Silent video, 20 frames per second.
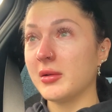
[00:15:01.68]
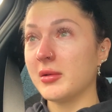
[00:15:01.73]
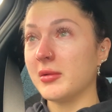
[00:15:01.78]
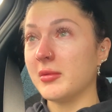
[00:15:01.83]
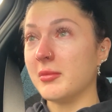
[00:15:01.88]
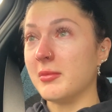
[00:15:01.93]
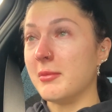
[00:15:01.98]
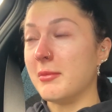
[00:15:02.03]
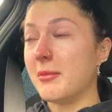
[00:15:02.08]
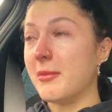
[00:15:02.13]

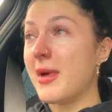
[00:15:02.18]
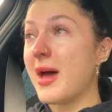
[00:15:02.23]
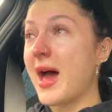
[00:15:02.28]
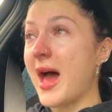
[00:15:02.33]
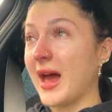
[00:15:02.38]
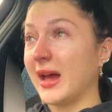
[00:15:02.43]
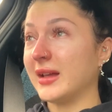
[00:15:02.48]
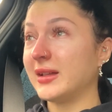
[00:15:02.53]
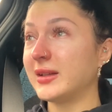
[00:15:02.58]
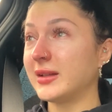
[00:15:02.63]

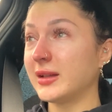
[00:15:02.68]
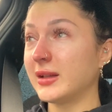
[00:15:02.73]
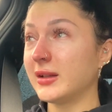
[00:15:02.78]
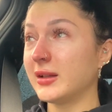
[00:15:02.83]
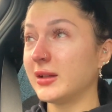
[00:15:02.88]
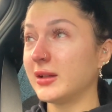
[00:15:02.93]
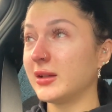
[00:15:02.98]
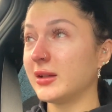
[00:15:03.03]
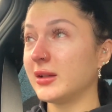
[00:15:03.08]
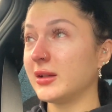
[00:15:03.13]
mess.
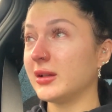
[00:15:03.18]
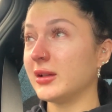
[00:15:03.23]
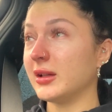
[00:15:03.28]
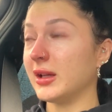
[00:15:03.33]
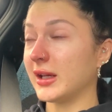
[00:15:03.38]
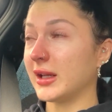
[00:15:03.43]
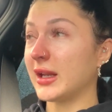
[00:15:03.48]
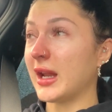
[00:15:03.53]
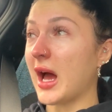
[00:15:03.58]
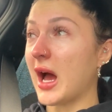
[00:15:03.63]

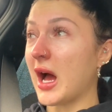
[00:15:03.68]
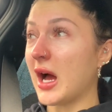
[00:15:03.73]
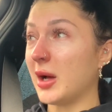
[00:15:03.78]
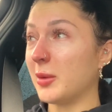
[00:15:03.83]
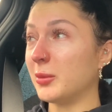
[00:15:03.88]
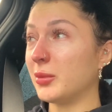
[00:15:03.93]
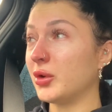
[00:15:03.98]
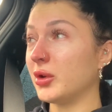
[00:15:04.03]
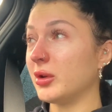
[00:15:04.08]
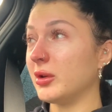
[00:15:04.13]
Like an
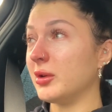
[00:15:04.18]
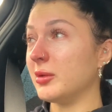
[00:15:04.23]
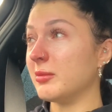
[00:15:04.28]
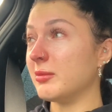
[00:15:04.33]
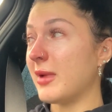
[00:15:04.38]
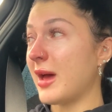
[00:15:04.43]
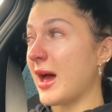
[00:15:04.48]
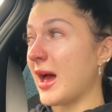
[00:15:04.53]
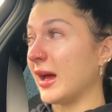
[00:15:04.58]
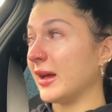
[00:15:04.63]
absolute
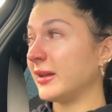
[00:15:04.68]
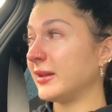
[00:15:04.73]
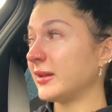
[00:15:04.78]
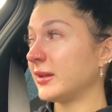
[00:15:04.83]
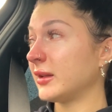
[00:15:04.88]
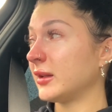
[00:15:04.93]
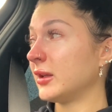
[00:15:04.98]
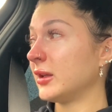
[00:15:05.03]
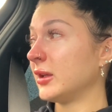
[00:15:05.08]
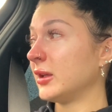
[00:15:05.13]
mess.
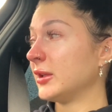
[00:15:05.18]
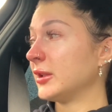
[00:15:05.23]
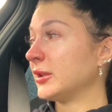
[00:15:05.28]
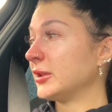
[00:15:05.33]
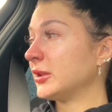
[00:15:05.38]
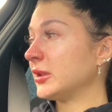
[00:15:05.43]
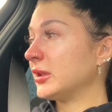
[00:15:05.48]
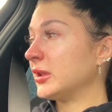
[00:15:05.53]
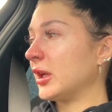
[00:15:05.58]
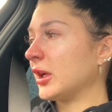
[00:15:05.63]

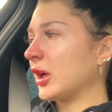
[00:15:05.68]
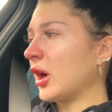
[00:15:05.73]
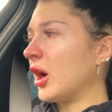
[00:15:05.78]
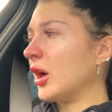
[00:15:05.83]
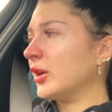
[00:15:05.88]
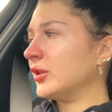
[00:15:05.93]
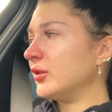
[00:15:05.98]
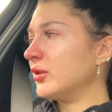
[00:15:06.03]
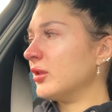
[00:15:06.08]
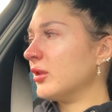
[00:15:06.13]
Like,
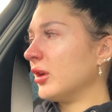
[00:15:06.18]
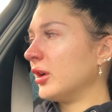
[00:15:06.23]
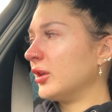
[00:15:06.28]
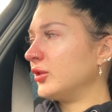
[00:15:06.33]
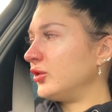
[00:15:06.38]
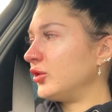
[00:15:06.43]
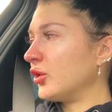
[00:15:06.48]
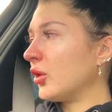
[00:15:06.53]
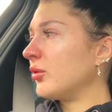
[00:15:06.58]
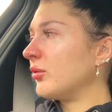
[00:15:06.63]
I
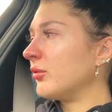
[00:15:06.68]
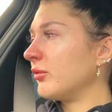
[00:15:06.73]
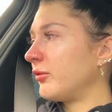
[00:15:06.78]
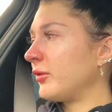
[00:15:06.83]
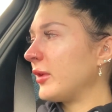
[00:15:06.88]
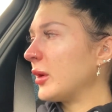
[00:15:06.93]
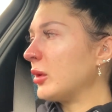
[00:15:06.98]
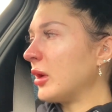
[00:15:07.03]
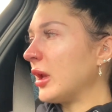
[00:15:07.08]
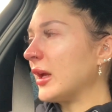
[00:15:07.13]
don't
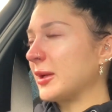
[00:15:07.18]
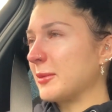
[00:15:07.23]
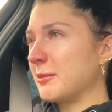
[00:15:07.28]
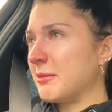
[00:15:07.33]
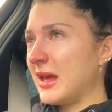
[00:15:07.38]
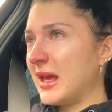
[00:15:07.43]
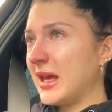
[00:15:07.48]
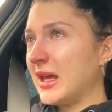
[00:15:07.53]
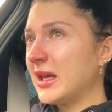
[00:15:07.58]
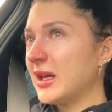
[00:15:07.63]
feel like
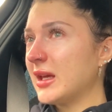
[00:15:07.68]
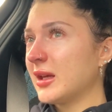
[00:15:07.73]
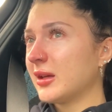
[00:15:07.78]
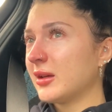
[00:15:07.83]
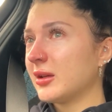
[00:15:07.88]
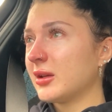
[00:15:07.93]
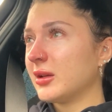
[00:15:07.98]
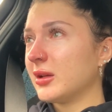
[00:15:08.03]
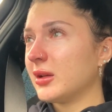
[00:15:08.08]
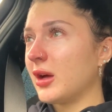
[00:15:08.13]
me.
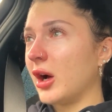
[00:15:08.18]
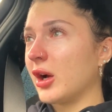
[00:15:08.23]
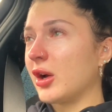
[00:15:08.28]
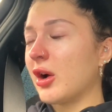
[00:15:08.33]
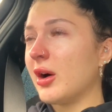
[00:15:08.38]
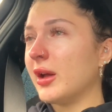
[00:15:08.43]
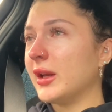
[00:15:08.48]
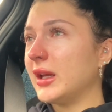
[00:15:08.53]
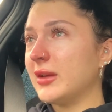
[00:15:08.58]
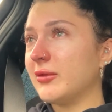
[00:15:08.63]
I
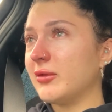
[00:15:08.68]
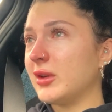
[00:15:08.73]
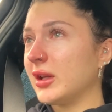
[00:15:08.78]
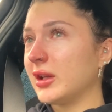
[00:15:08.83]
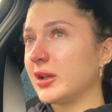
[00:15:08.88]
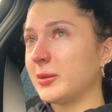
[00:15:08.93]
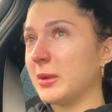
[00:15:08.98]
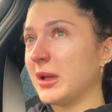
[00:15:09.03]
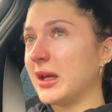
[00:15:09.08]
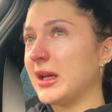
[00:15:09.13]
can't even
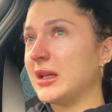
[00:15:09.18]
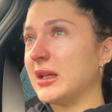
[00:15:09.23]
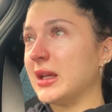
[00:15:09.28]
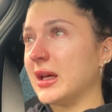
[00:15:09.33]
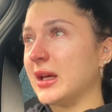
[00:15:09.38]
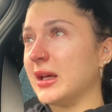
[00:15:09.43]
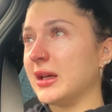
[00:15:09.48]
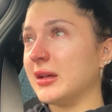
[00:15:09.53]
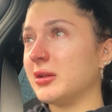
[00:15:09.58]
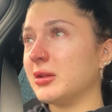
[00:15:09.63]
explain it.